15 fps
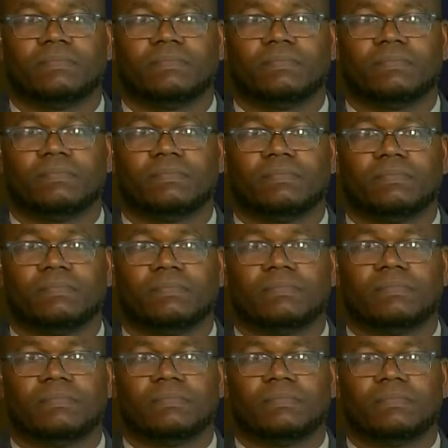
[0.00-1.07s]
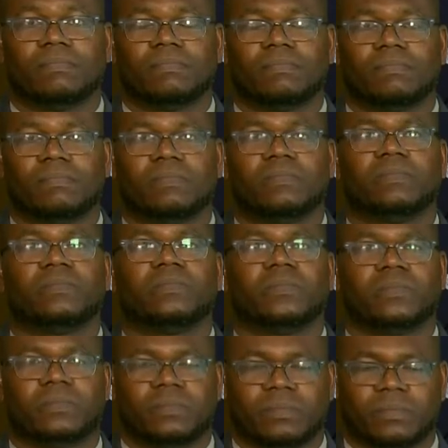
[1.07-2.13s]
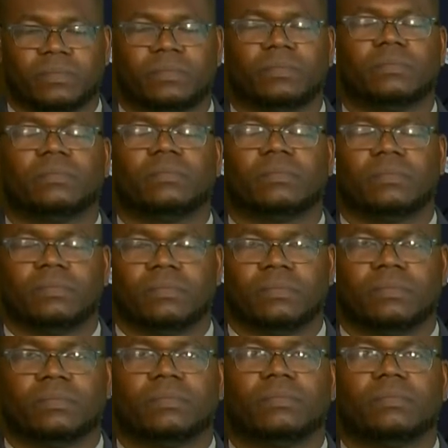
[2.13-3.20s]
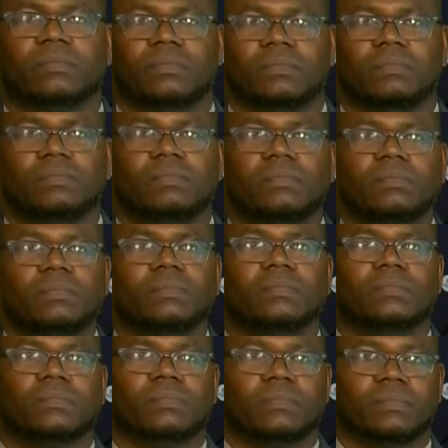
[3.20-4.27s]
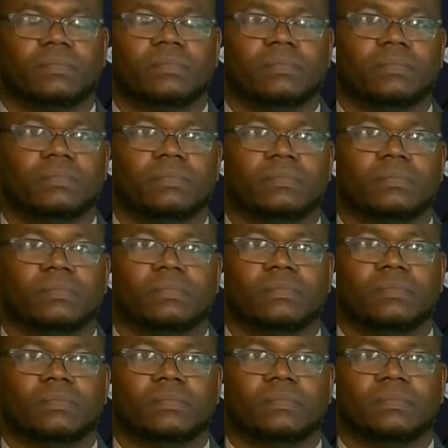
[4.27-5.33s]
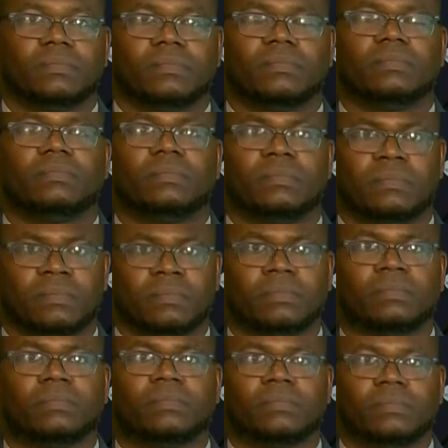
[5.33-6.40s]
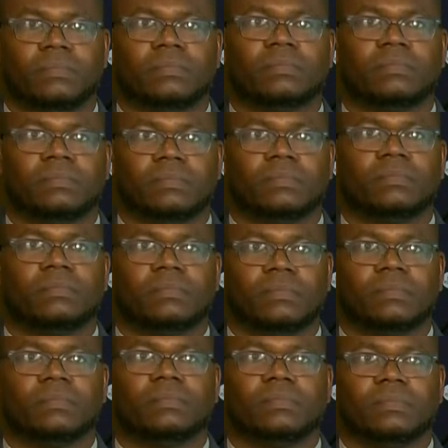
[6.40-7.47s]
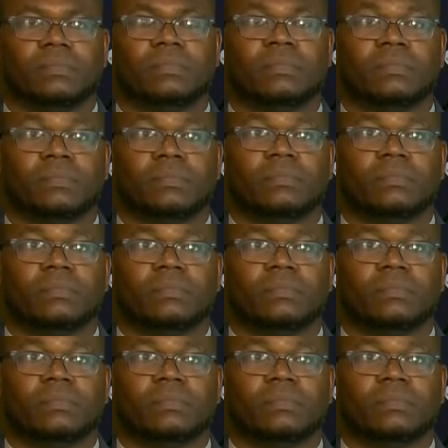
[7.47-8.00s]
(not speaking)